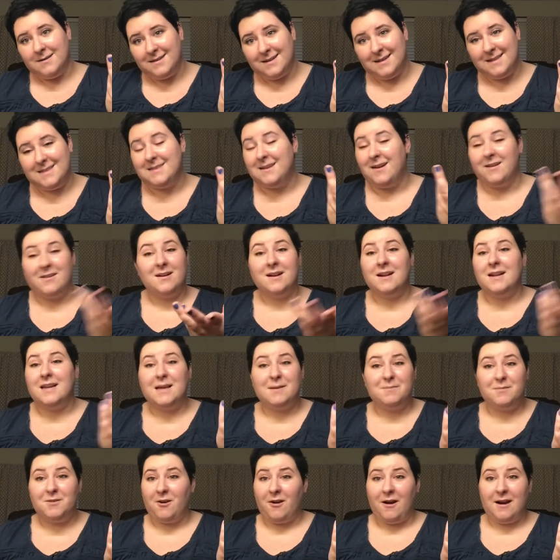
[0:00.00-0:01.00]
It's not gonna
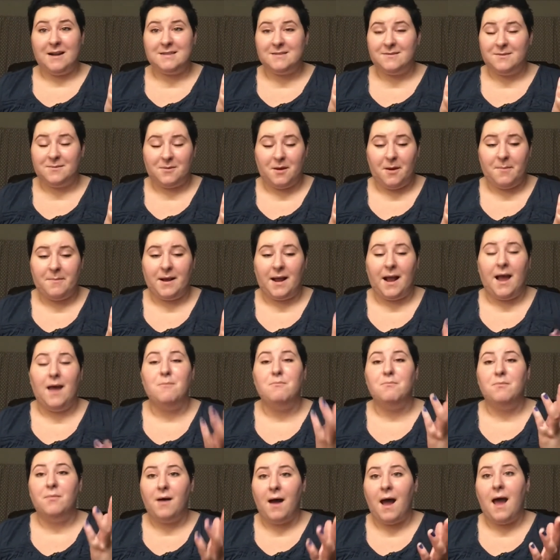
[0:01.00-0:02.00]
keep the grays from coming in,
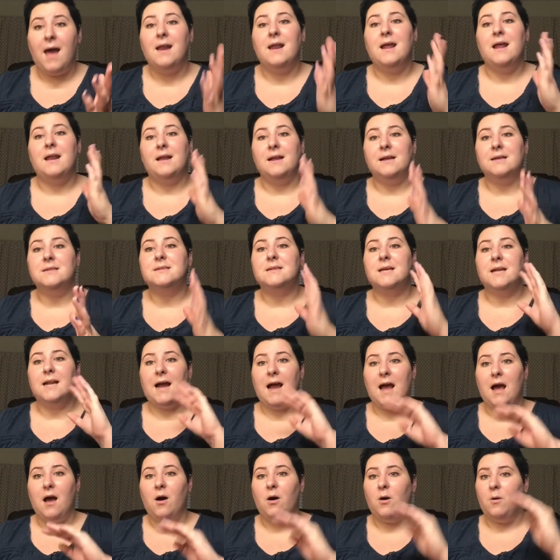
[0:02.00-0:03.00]
but it is gonna
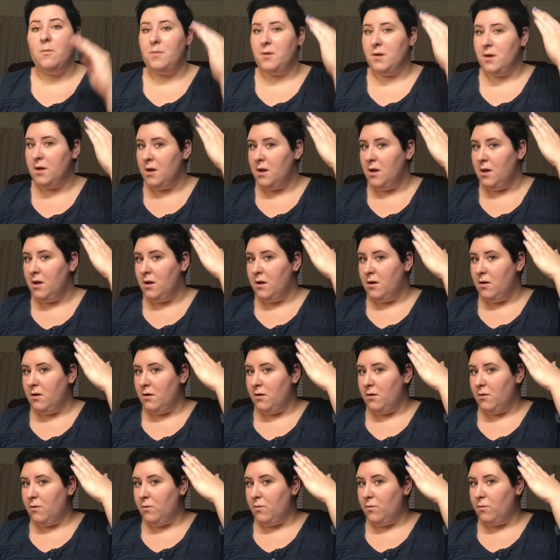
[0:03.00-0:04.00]
help
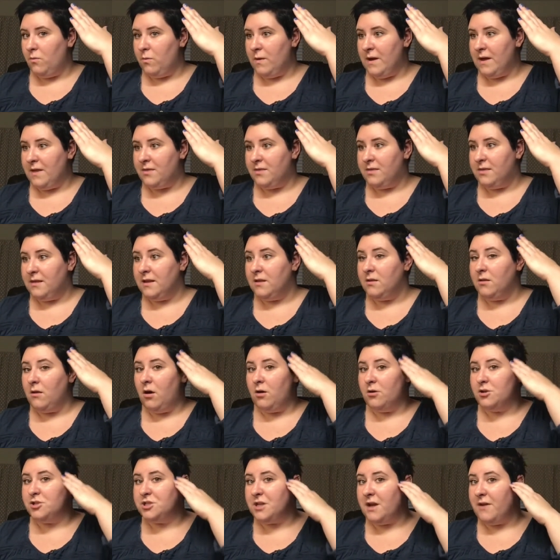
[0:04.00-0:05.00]
with the
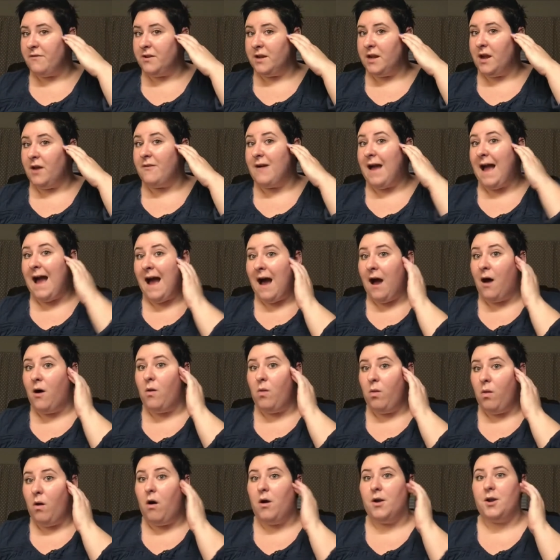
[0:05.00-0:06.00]
longevity of how
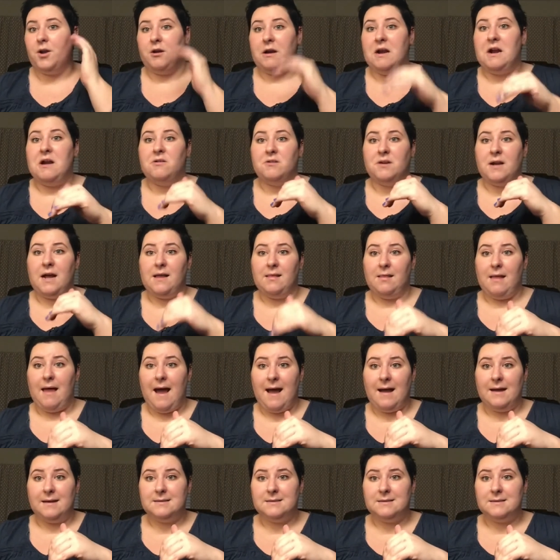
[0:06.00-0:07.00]
long your hair dye
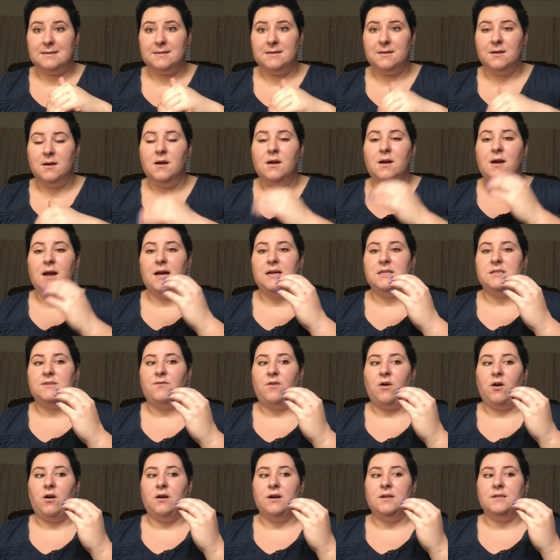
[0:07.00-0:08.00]
lasts as
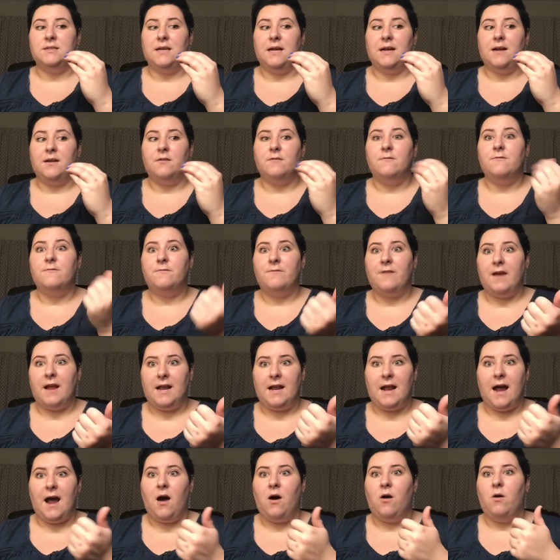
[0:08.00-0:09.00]
far as like
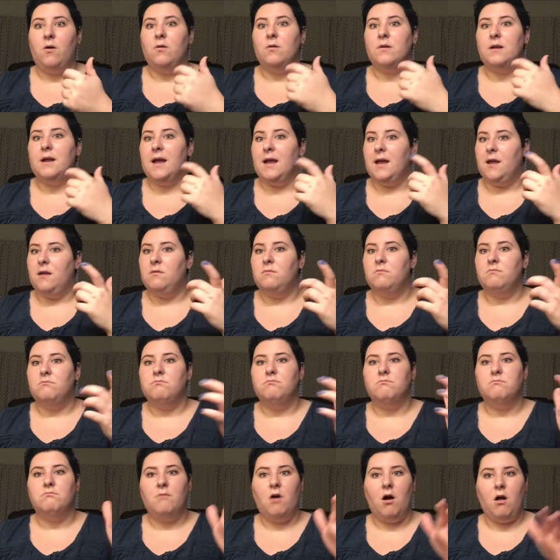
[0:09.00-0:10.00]
fade out and
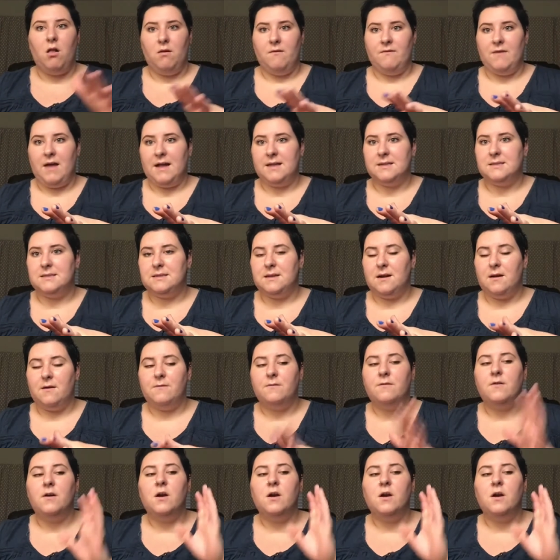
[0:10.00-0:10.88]
all of that stuff.